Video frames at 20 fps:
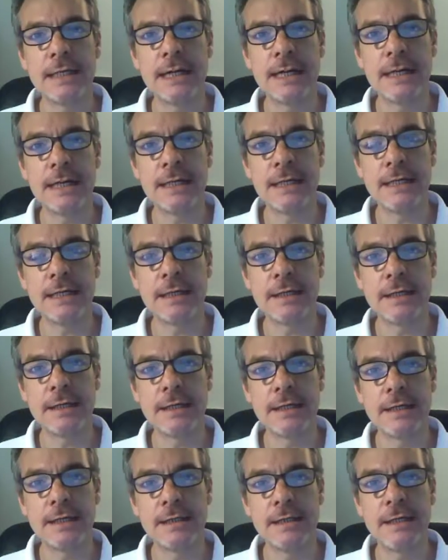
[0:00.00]

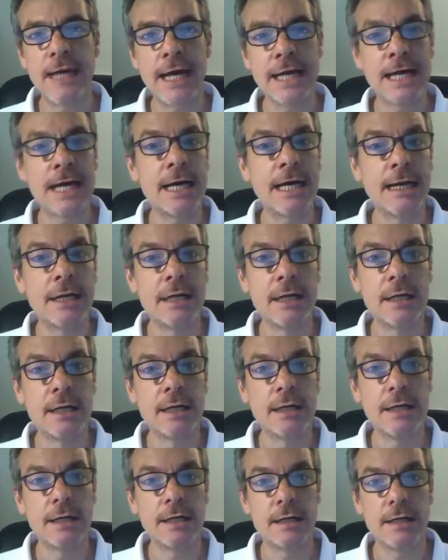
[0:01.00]
data
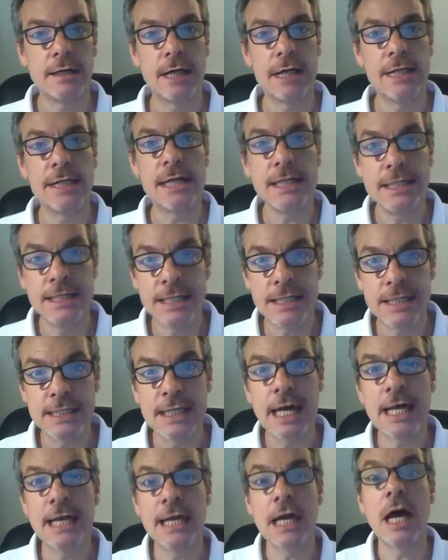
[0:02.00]
analysis
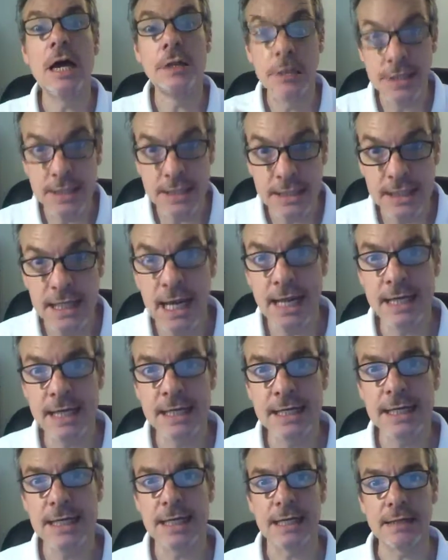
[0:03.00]
and
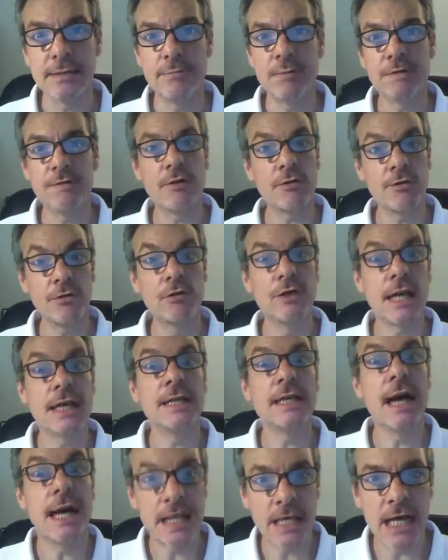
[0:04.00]
understanding before you
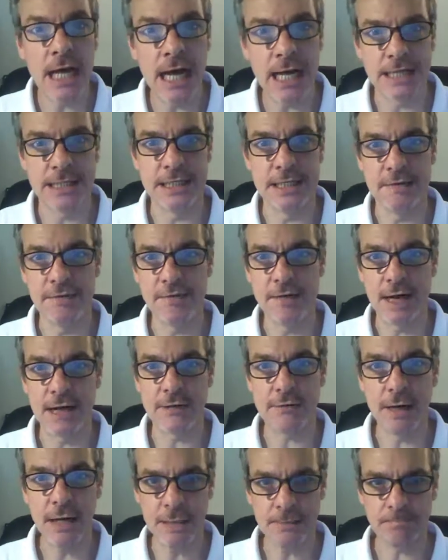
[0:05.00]
can analyze, in
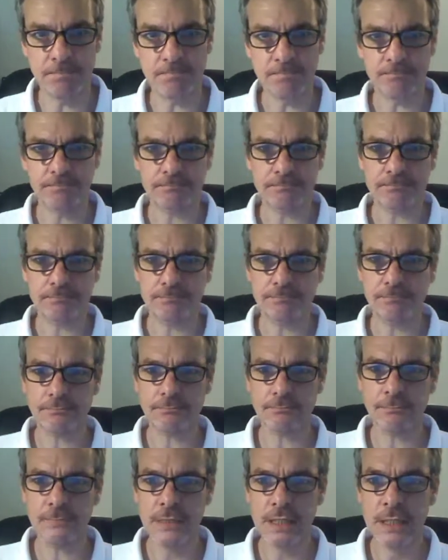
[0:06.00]
fact, right?
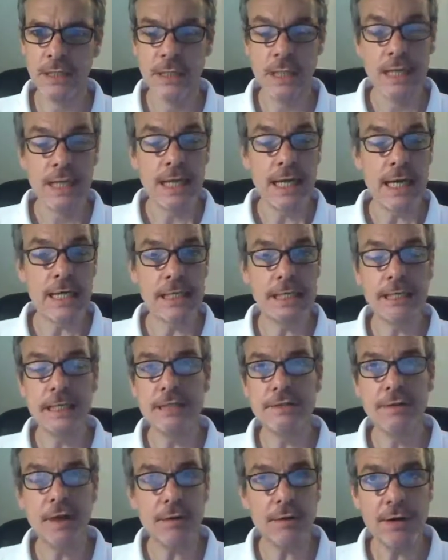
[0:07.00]
And it
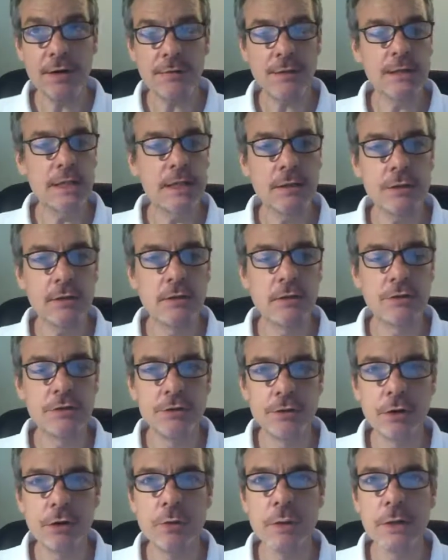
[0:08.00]
is very critical
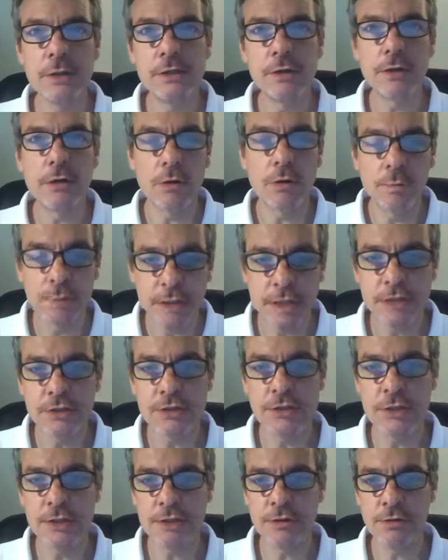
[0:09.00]
to know what your
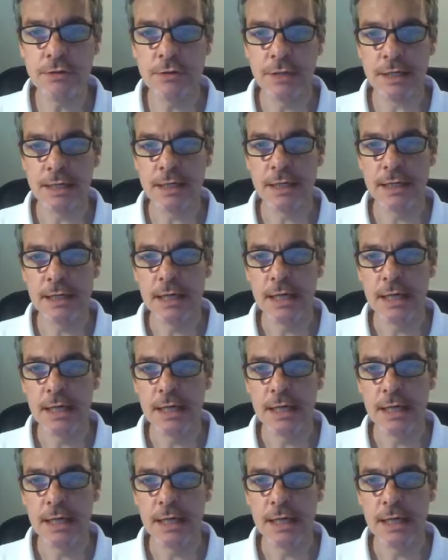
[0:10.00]
competition is doing